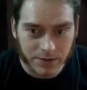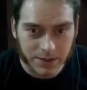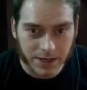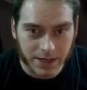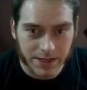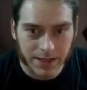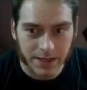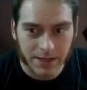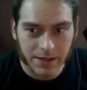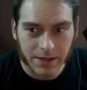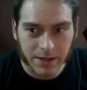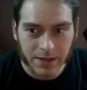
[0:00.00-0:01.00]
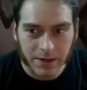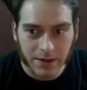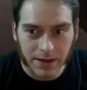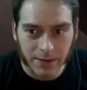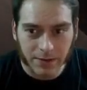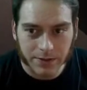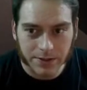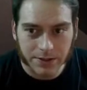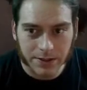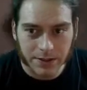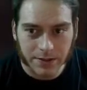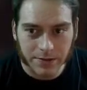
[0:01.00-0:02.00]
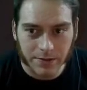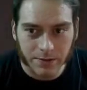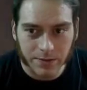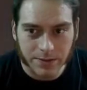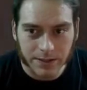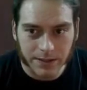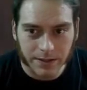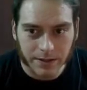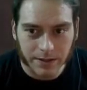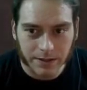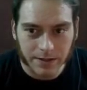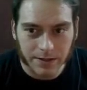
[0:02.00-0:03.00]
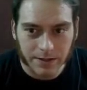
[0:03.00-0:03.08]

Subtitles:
He's not attending. Hey, where's Linda?